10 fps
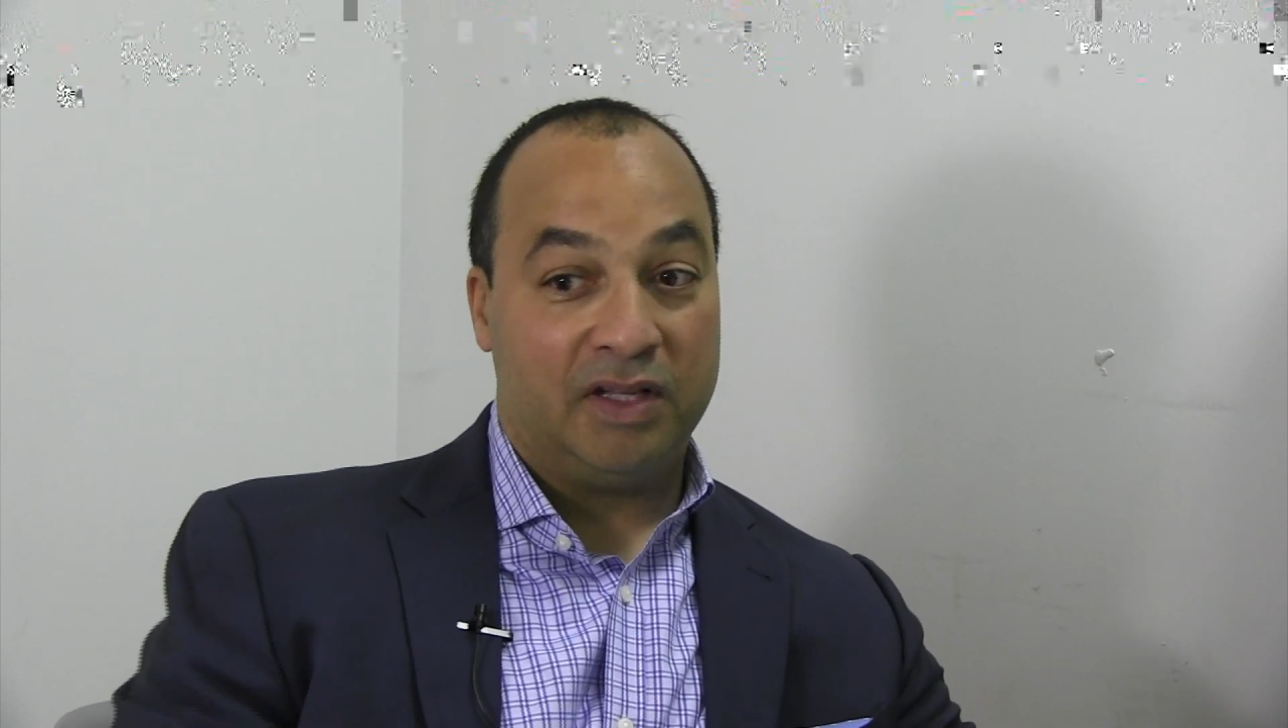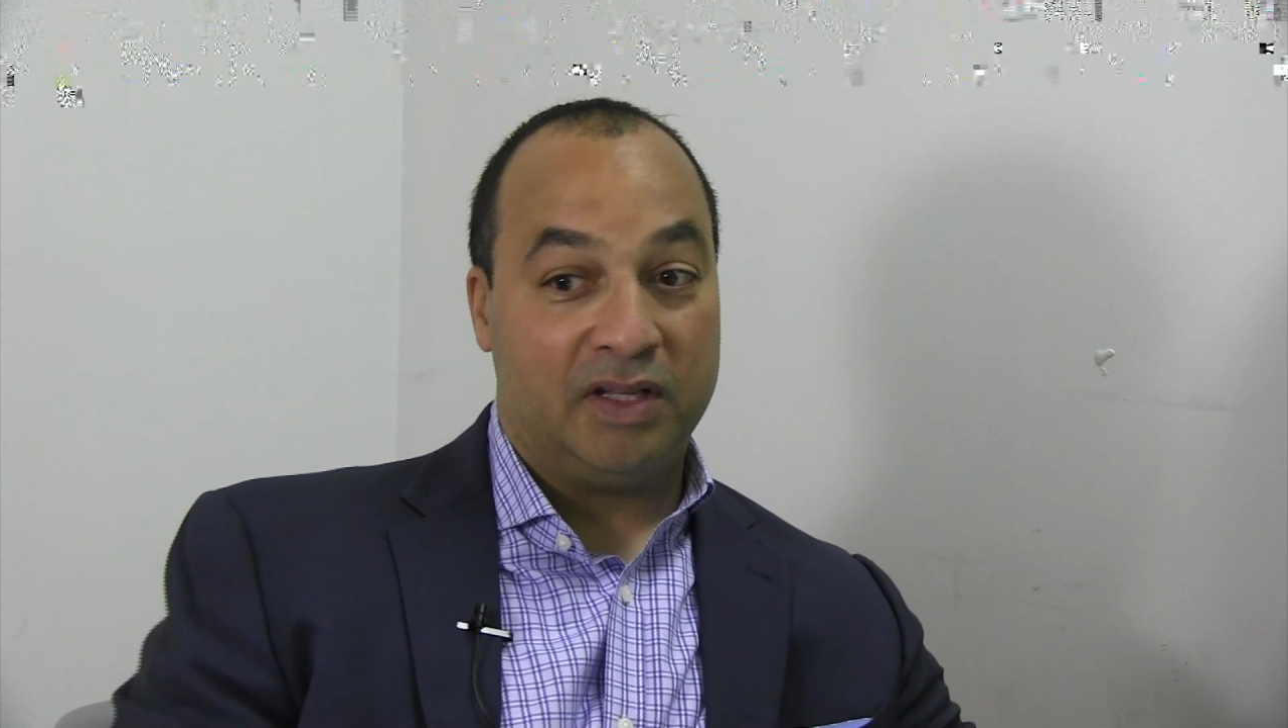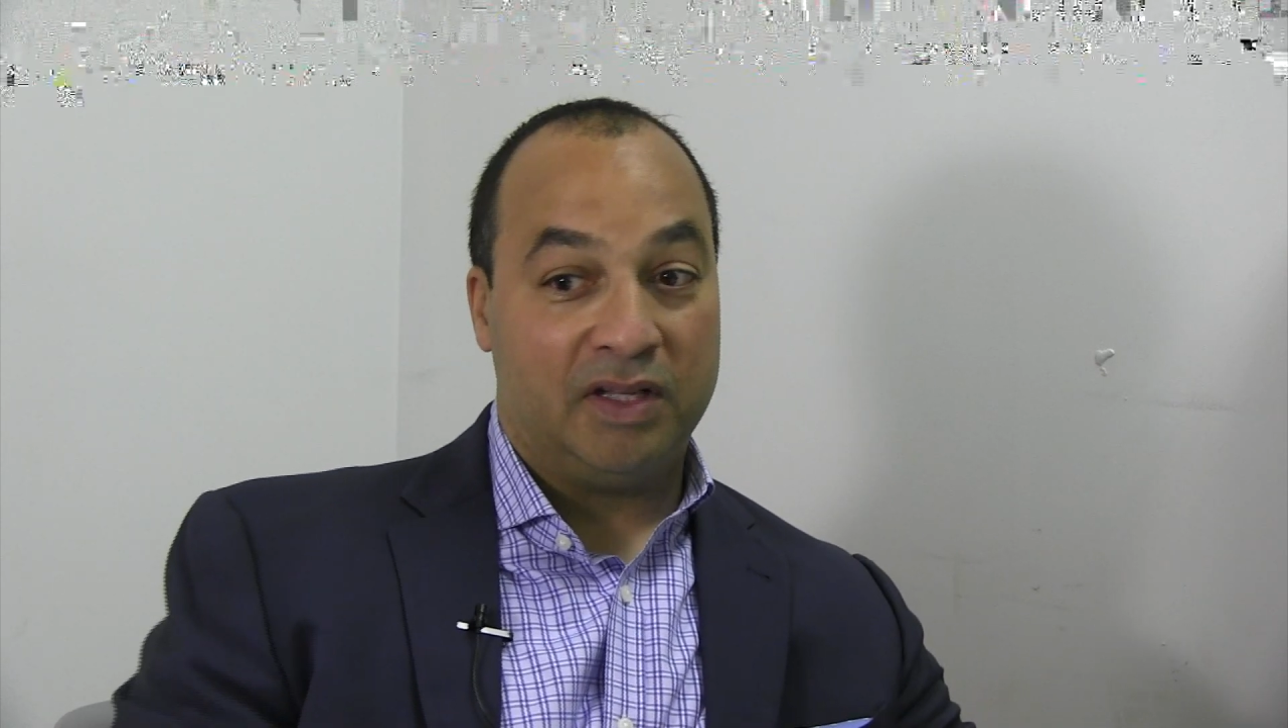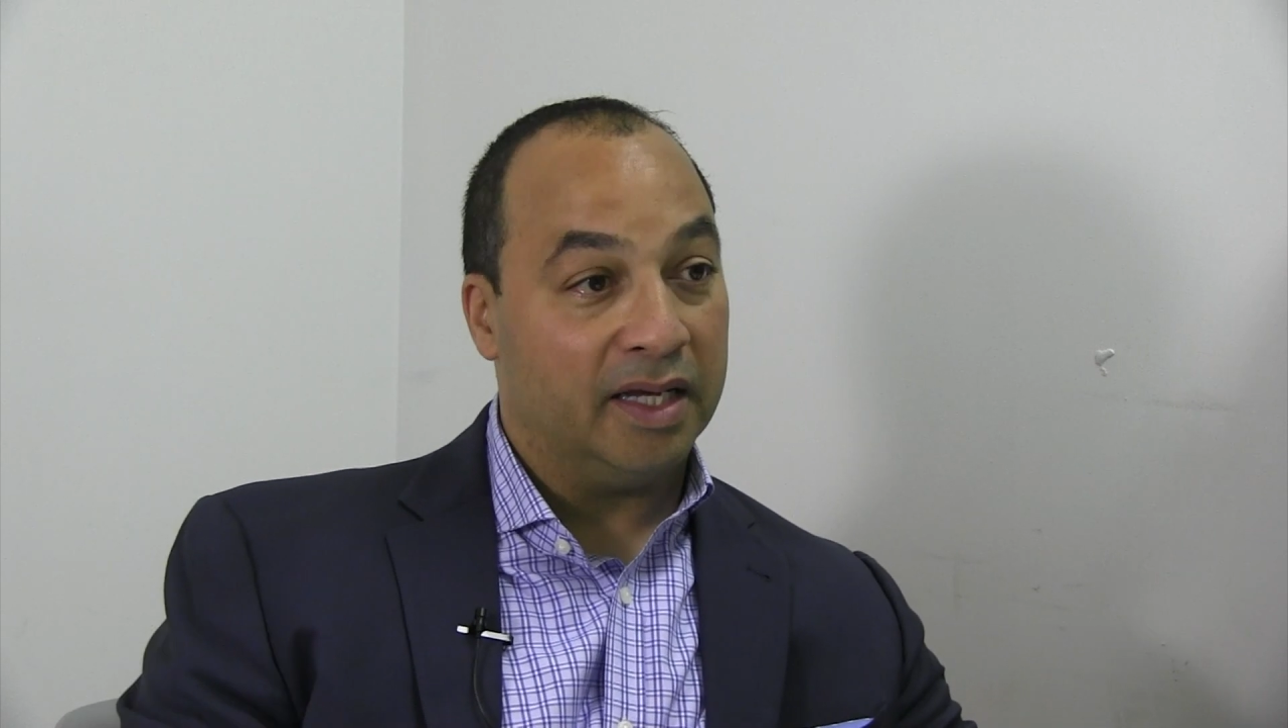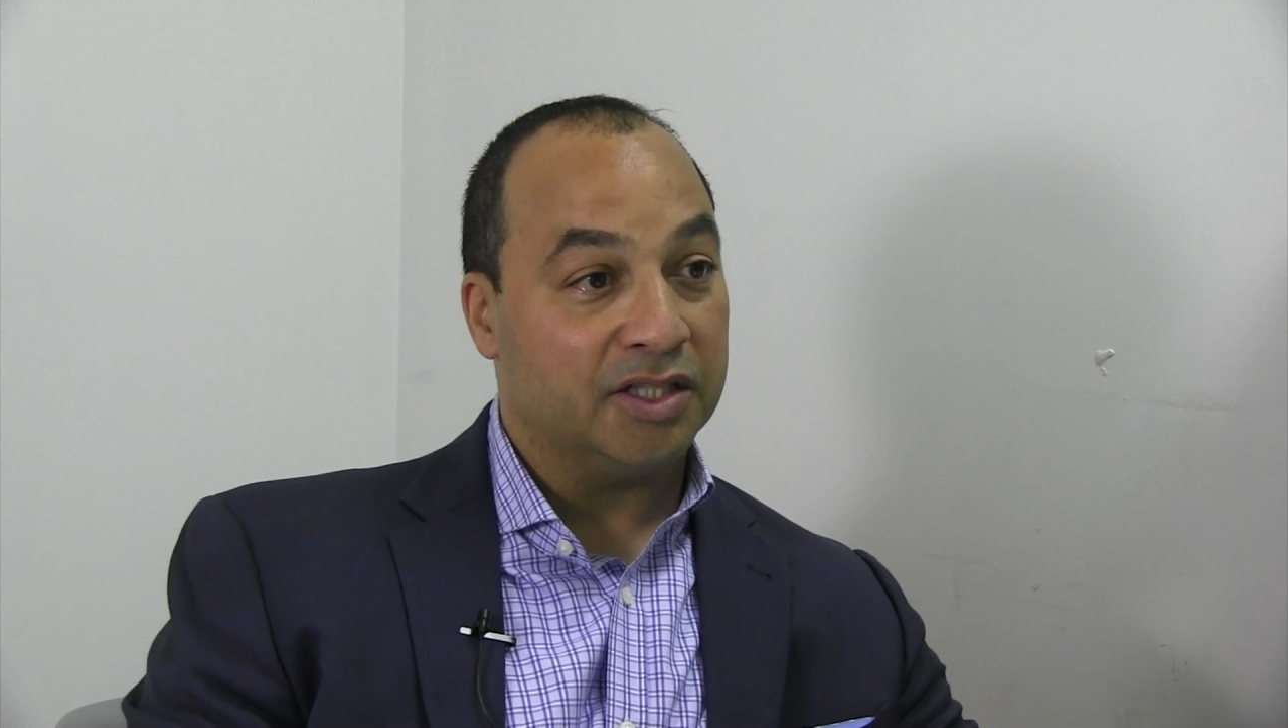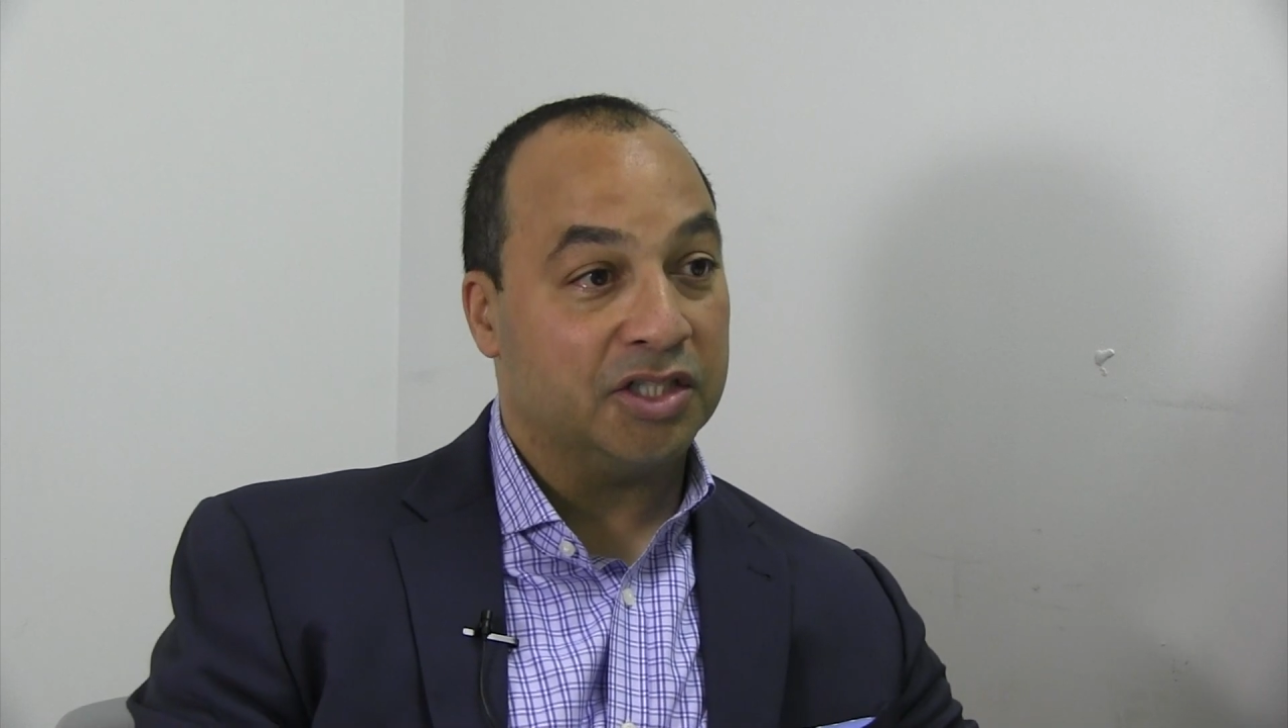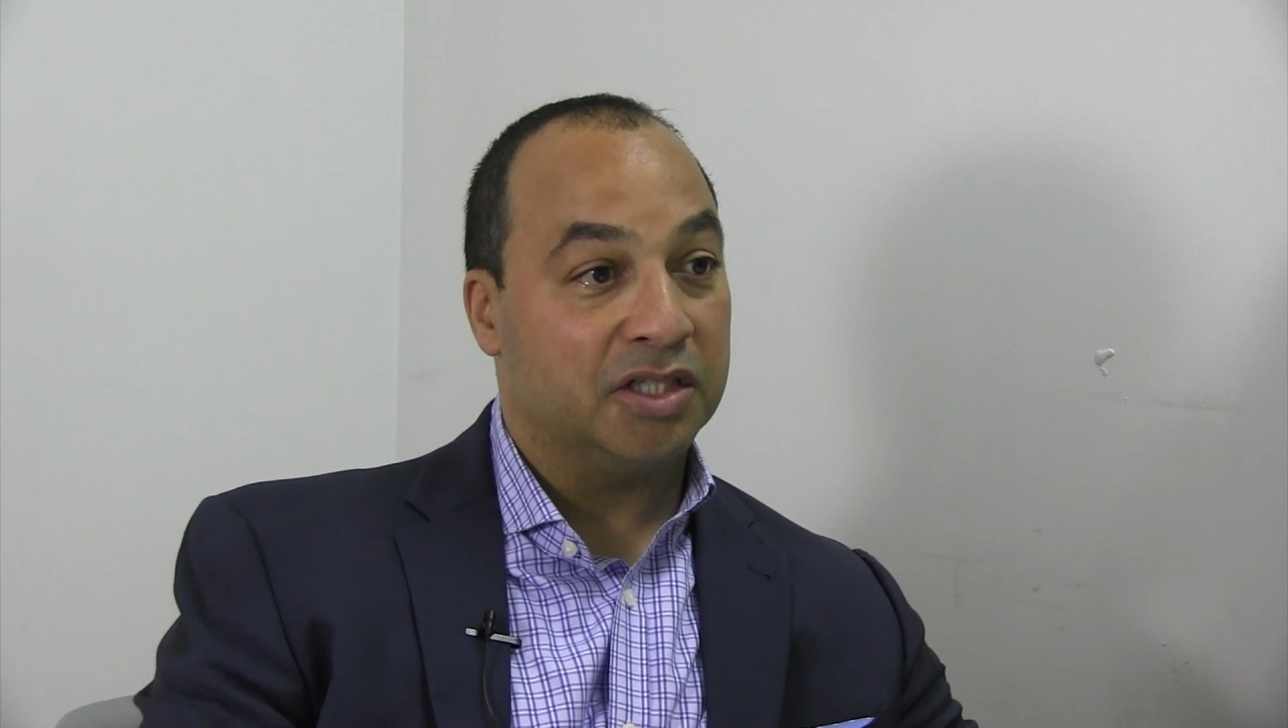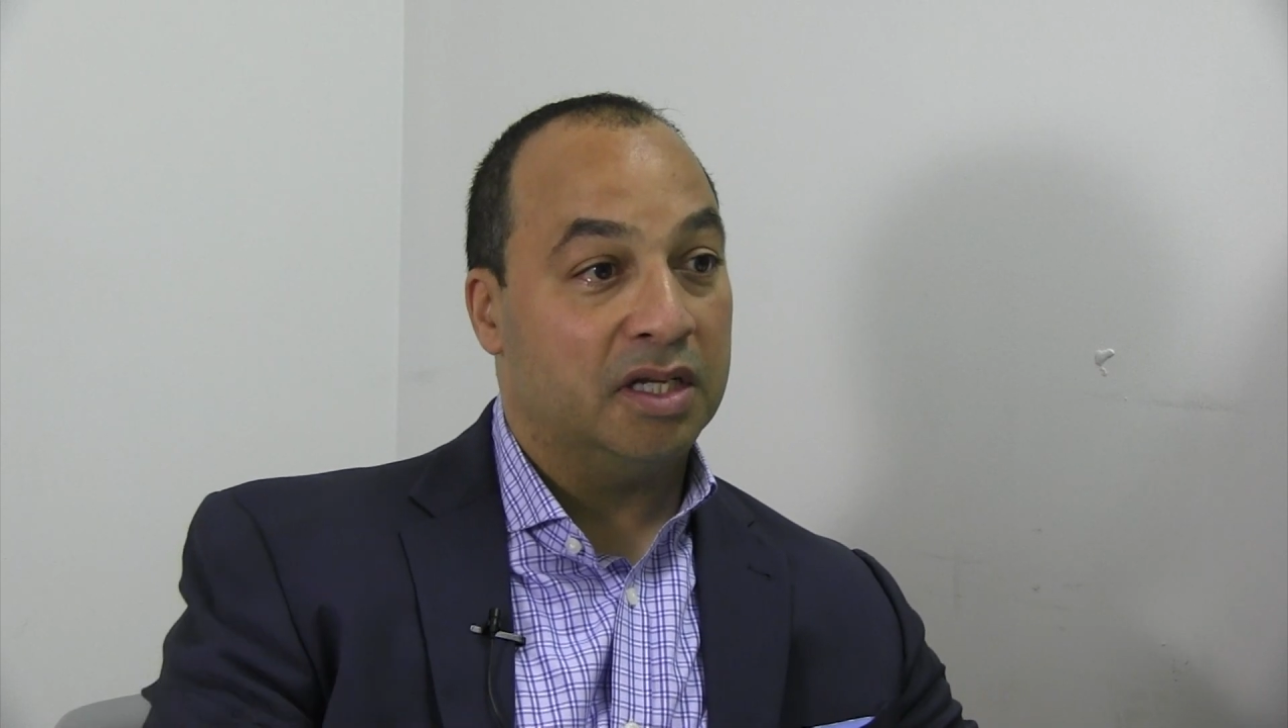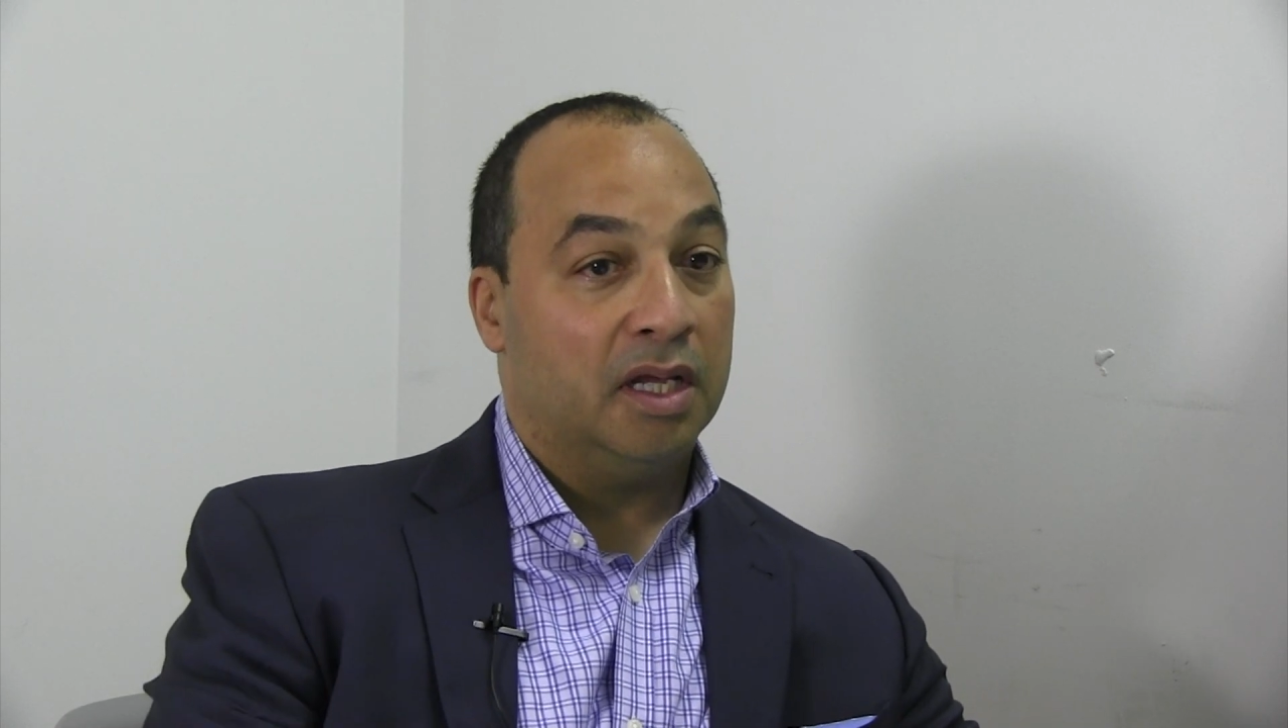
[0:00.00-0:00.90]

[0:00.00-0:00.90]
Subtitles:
clutch,